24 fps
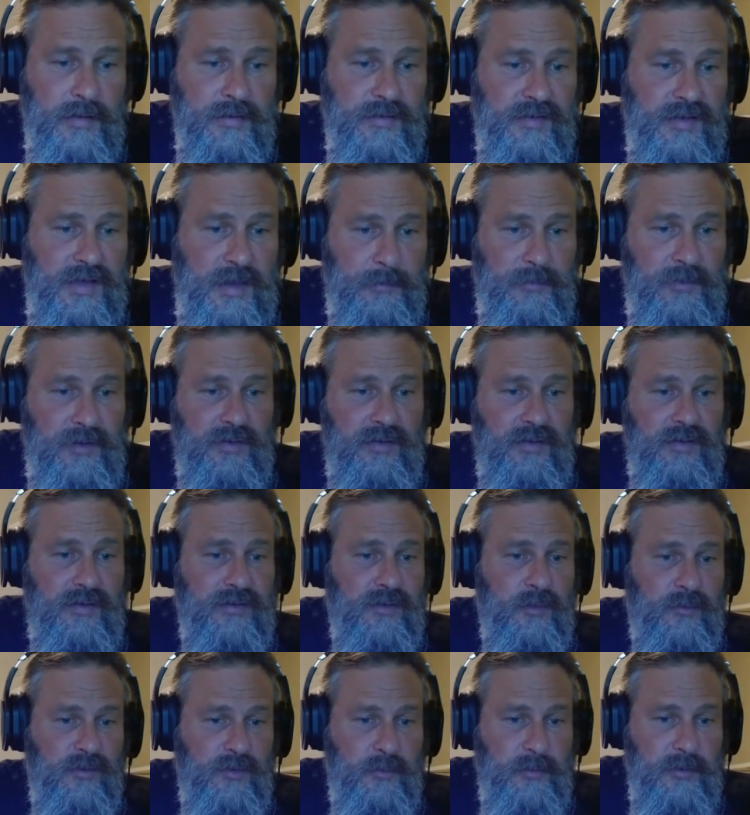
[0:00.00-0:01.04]

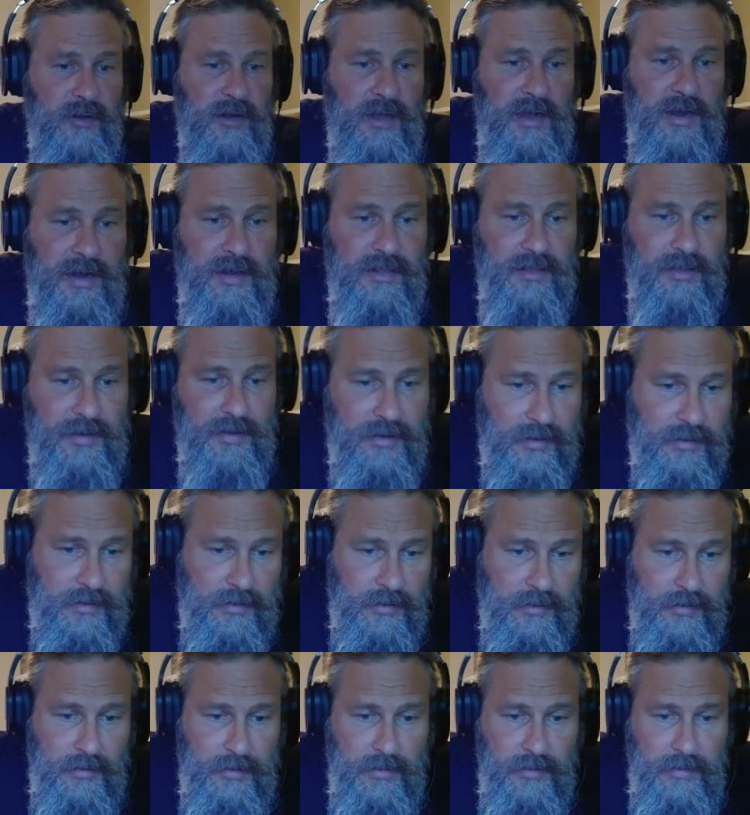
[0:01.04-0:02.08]
Skepticism has been
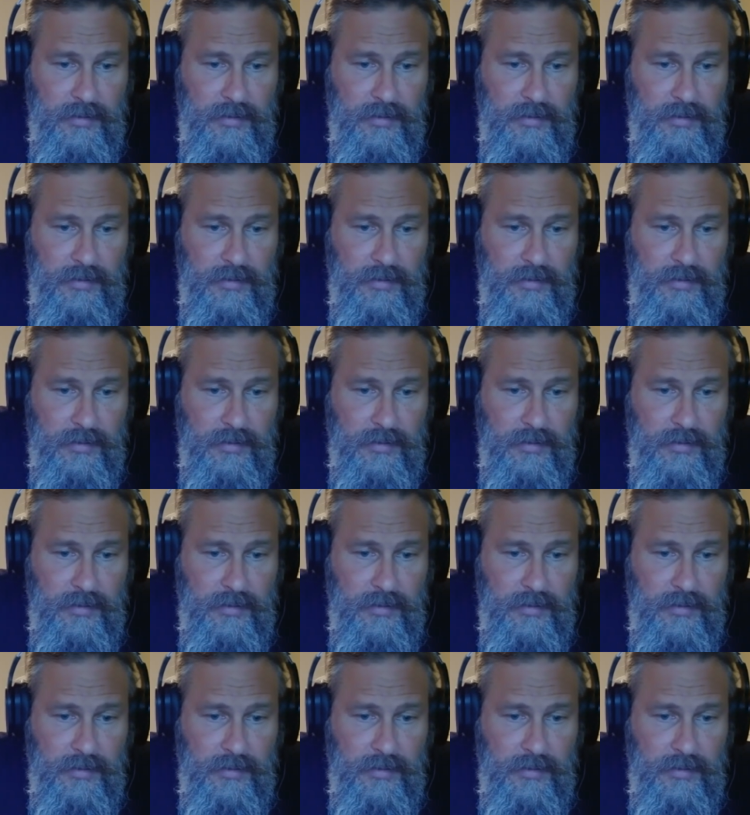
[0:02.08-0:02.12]
highlighted.